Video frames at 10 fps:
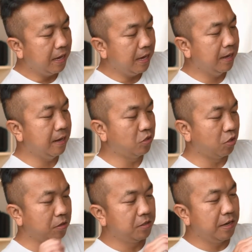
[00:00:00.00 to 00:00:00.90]
in
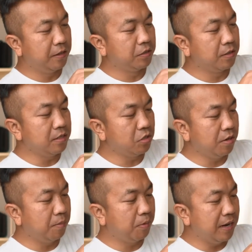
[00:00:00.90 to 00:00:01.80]
certain scenarios. So let's
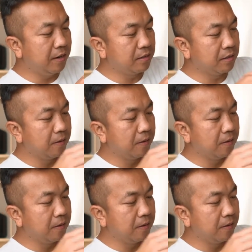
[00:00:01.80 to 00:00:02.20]
turn the brightness.